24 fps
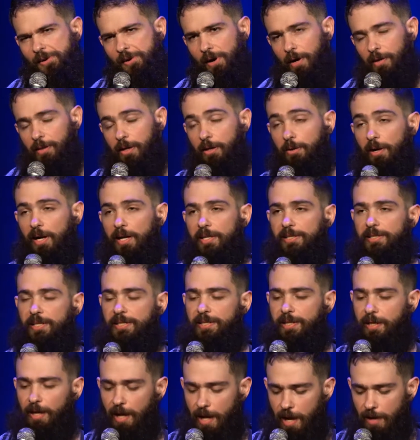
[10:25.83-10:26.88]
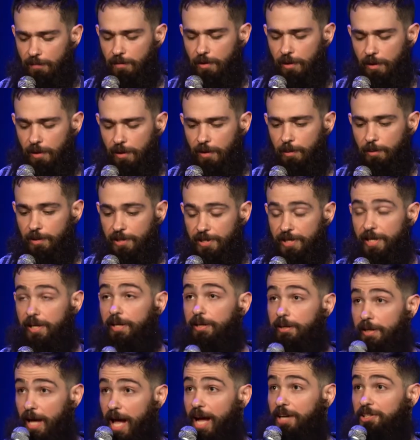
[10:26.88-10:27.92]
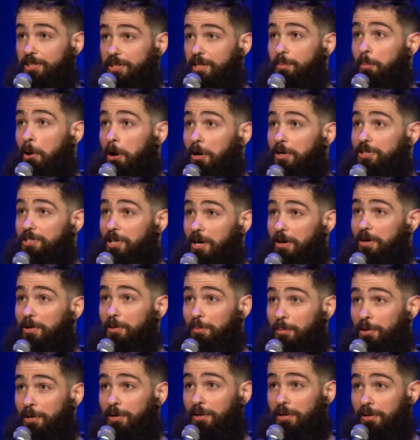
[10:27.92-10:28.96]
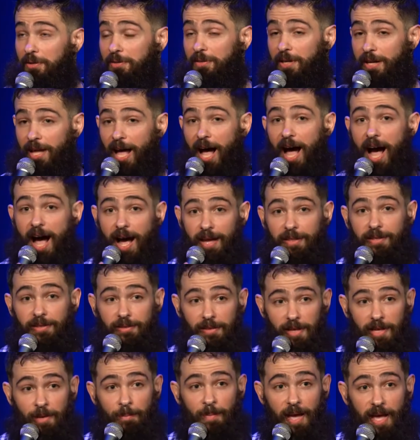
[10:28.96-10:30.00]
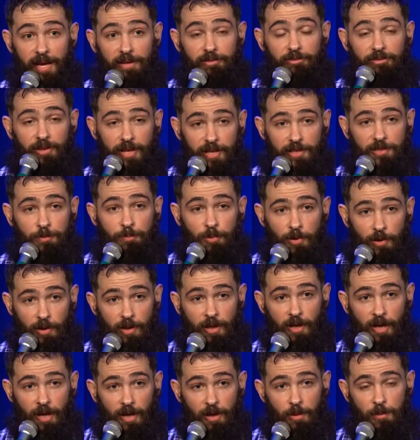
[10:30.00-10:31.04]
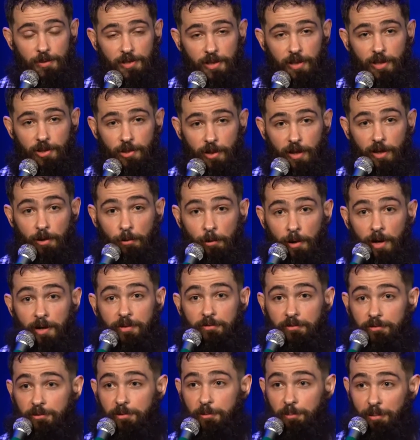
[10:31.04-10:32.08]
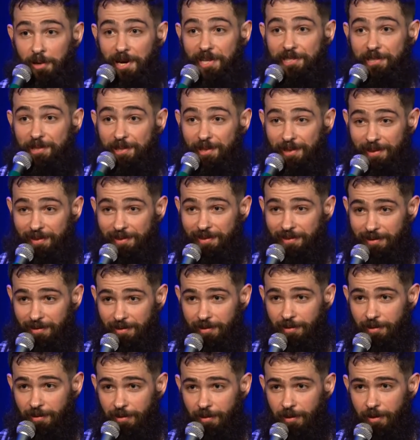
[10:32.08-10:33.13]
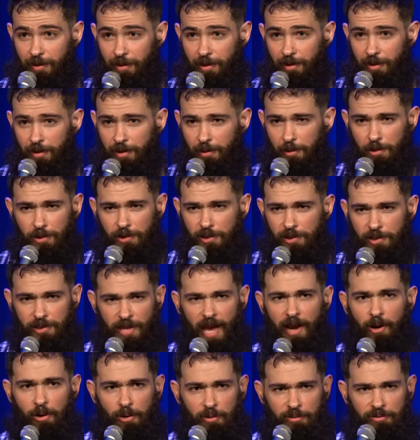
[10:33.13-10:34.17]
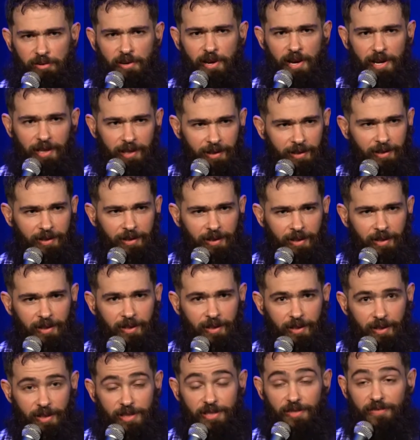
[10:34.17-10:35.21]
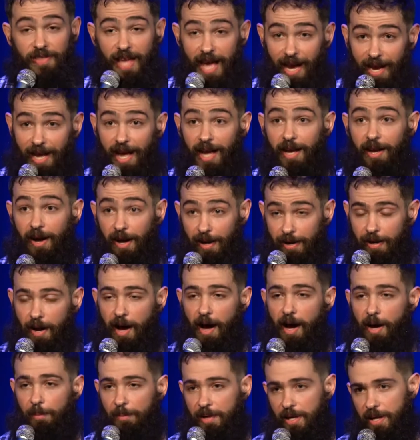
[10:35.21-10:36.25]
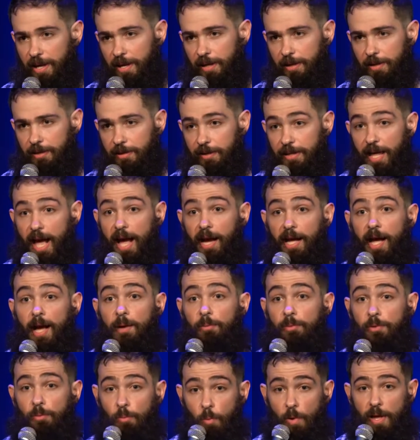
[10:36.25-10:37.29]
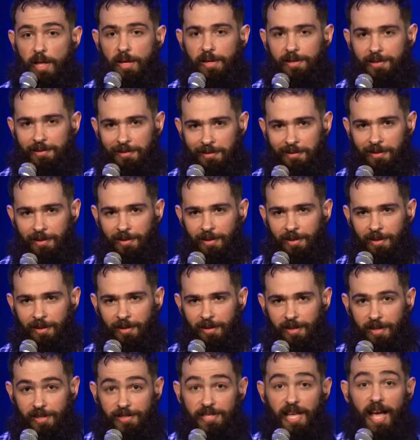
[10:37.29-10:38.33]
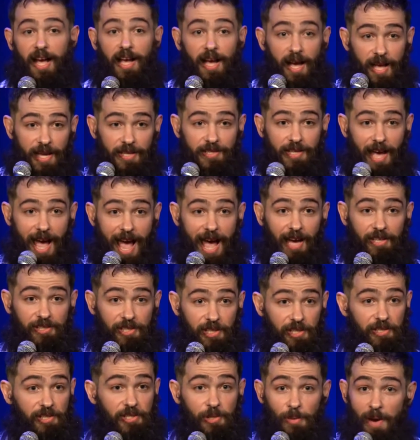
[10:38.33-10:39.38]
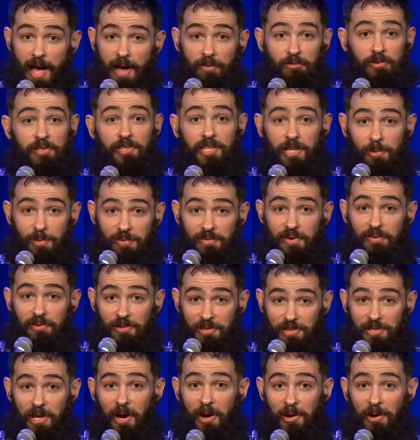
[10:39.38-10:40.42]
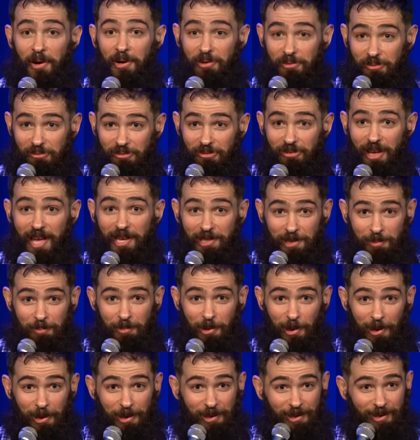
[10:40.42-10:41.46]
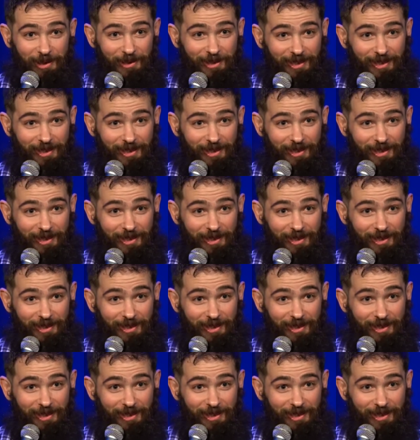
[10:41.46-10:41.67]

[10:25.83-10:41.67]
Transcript: The craziest thing I ever heard was that actually Mark Zuckerberg, the guy that like made Facebook, was going to try to run for president, which is terrifying. Because if that guy got nominated, that guy would win, because that guy has access to everything we've ever done on Facebook.